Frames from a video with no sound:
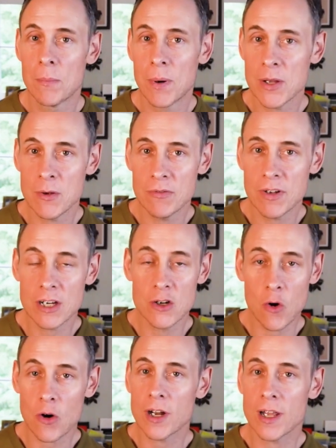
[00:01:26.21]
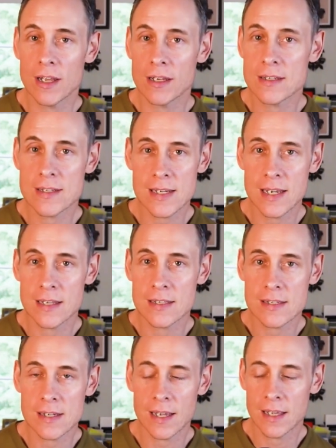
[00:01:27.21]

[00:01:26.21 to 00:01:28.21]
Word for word: but you've ignored it since.